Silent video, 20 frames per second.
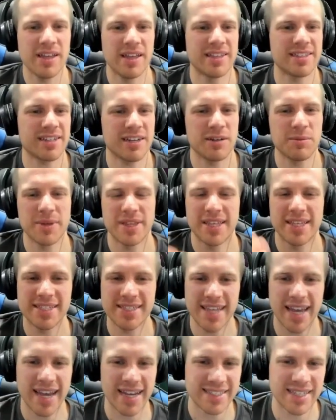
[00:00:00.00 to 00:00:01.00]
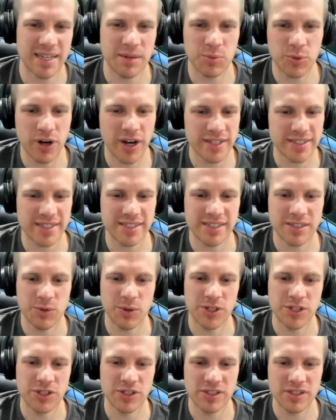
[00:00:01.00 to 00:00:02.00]
It's gonna be the exact same process that
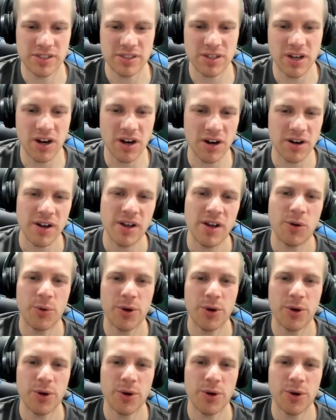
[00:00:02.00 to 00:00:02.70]
we just saw.